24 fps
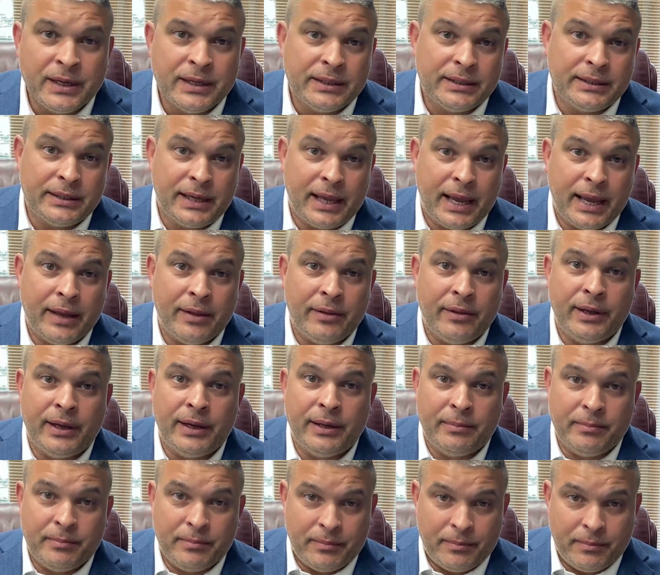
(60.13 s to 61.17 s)

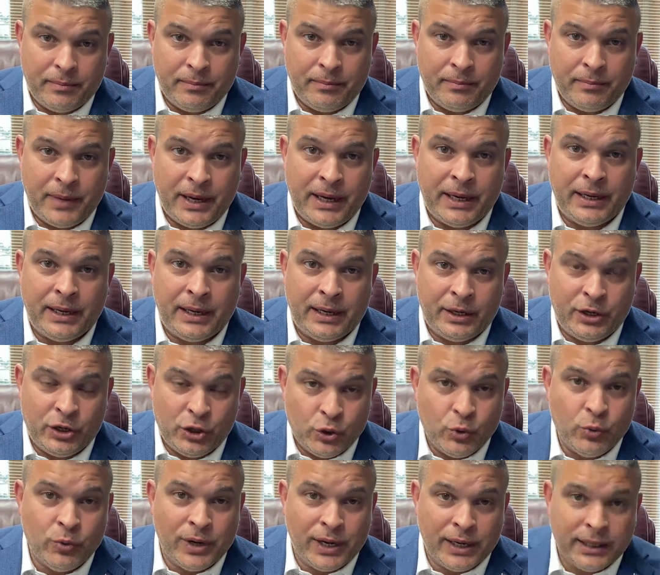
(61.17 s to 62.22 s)
Scaling meaning
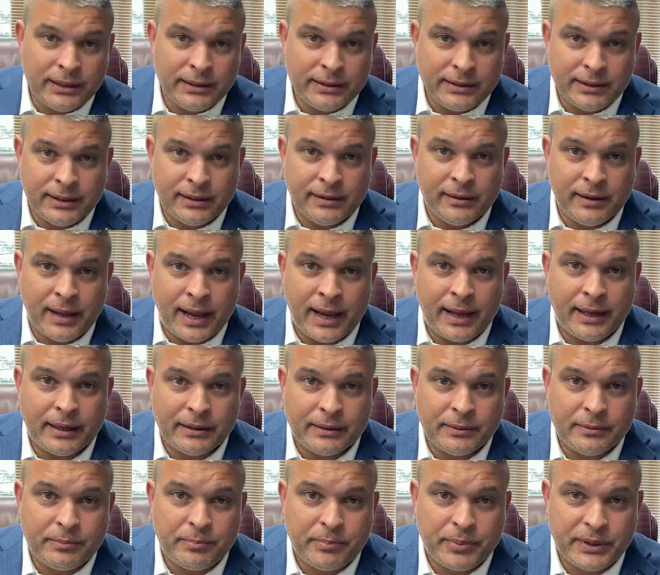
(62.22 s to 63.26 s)
units in that
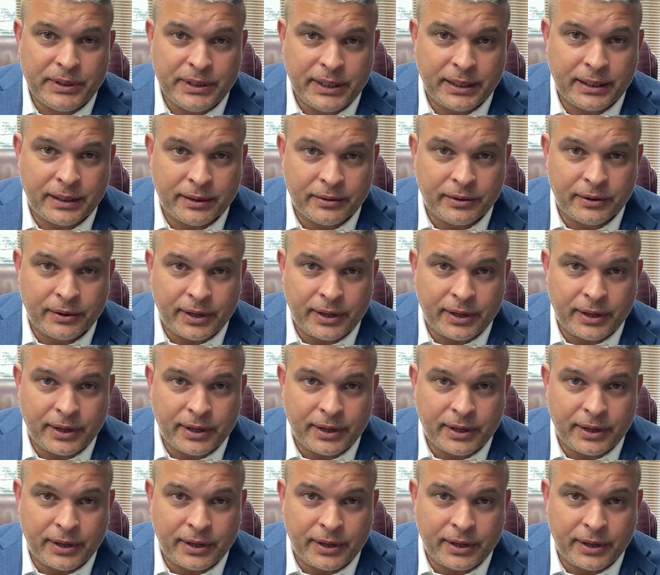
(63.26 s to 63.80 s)
particular